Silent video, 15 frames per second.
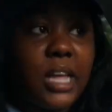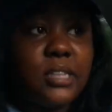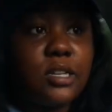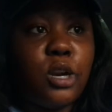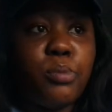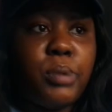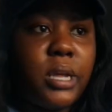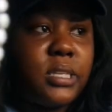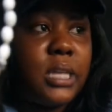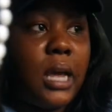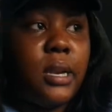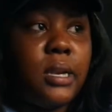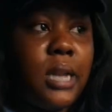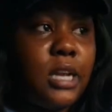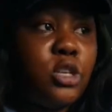That's going to be
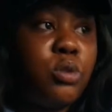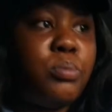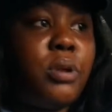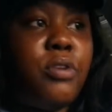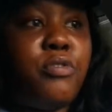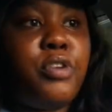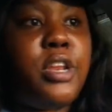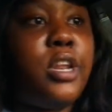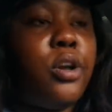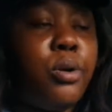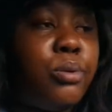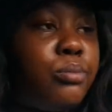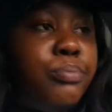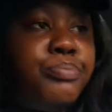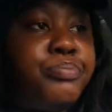exciting. That should be a
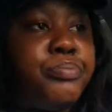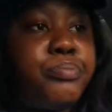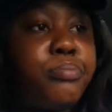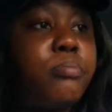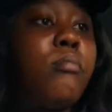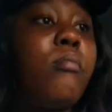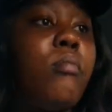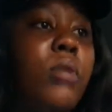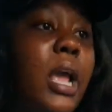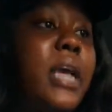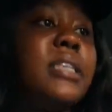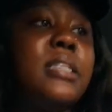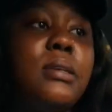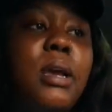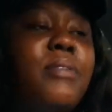video.
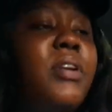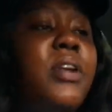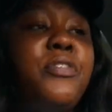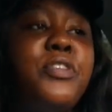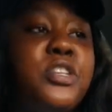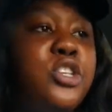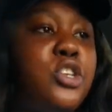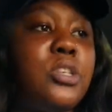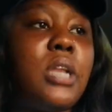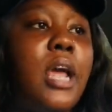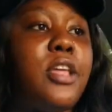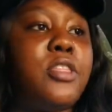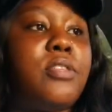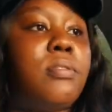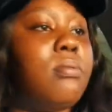Even if it's just
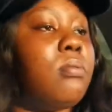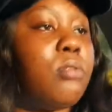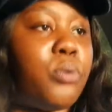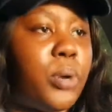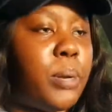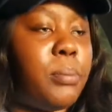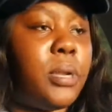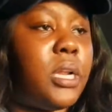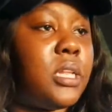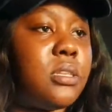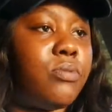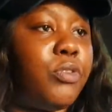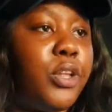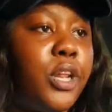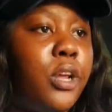like 3
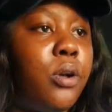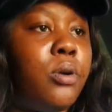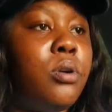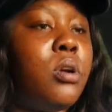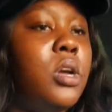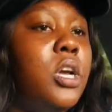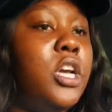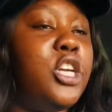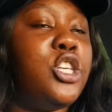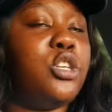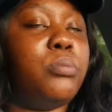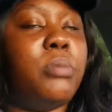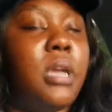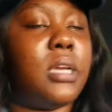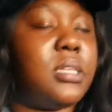minutes video, it
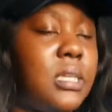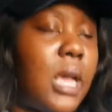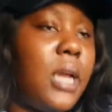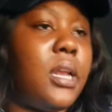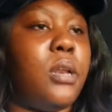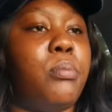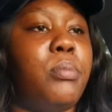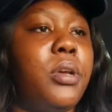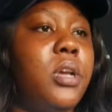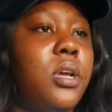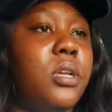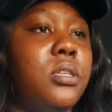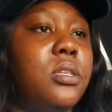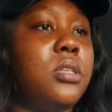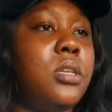should be exciting
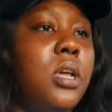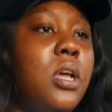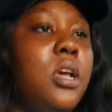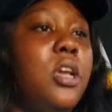because...